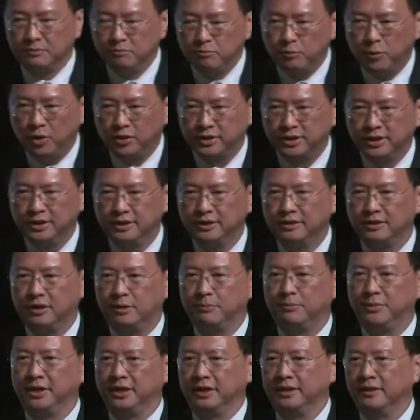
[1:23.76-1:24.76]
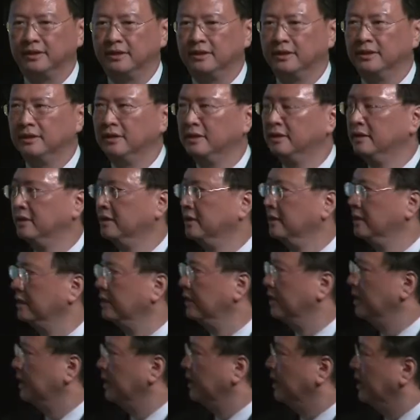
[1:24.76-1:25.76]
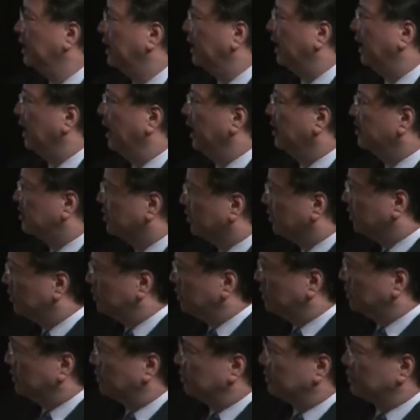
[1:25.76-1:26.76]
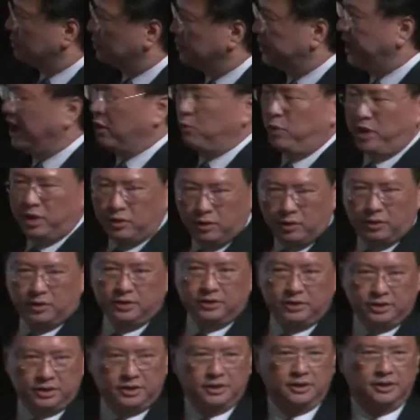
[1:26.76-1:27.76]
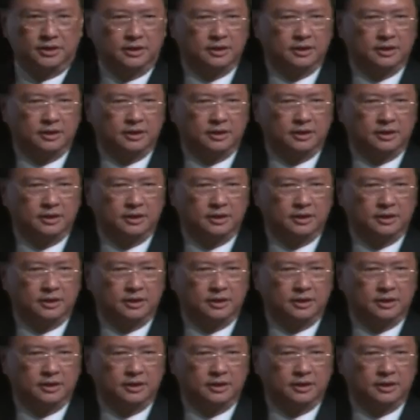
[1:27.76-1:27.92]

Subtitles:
an important topic. And so today we launched